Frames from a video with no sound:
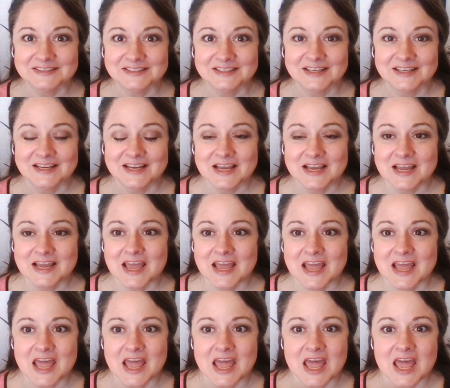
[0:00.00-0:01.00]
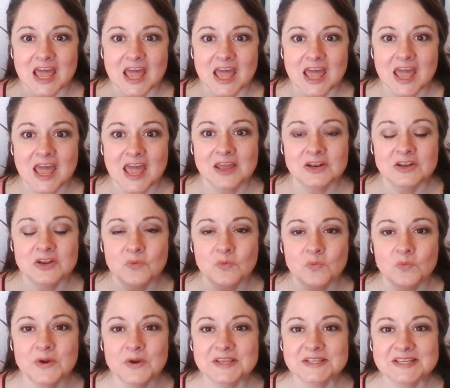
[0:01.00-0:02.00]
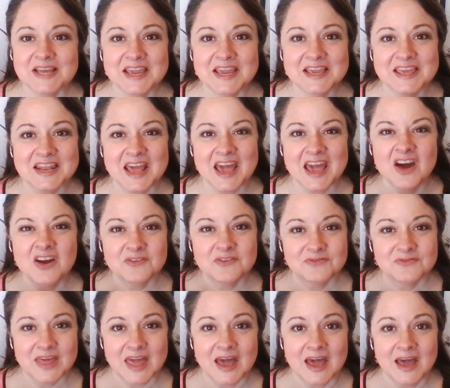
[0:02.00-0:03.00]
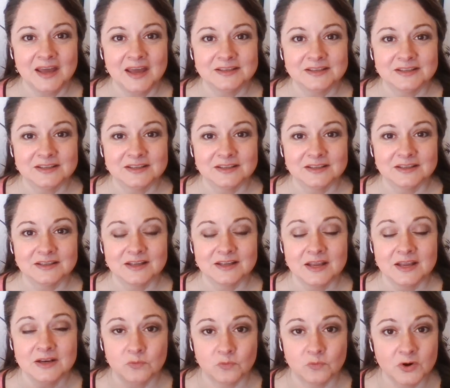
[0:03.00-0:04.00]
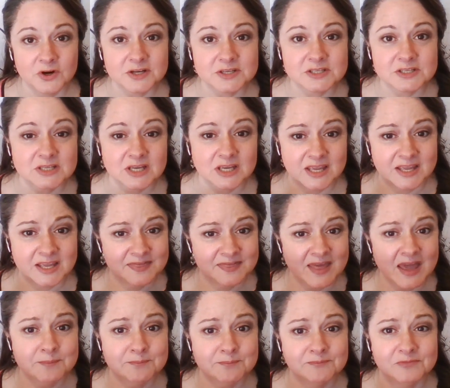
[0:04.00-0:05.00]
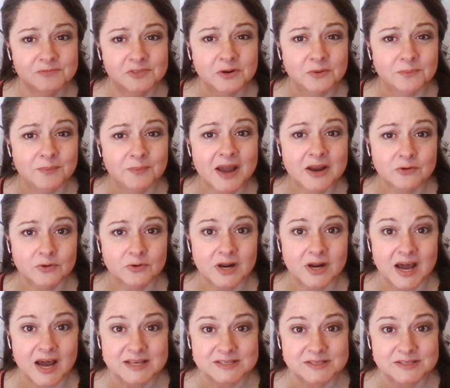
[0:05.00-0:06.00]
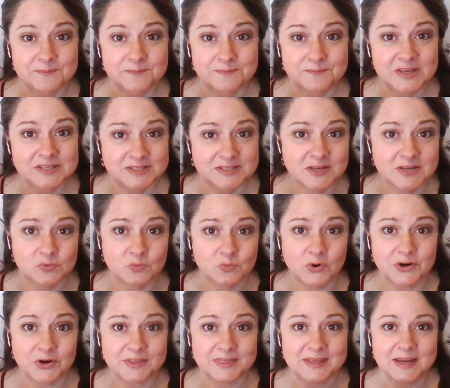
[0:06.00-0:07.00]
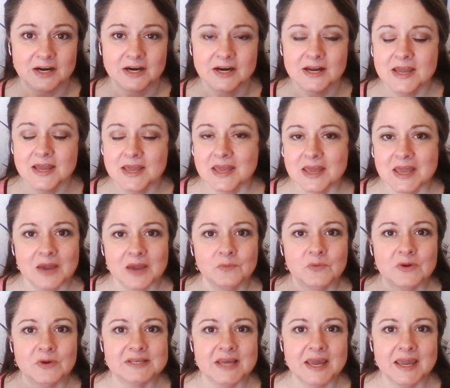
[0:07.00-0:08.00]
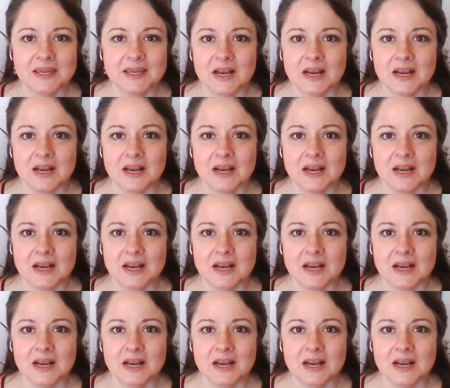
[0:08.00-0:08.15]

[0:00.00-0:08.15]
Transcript: And we take it out of that, and it works in that little microcosm. It does work there. And we take it and we try to apply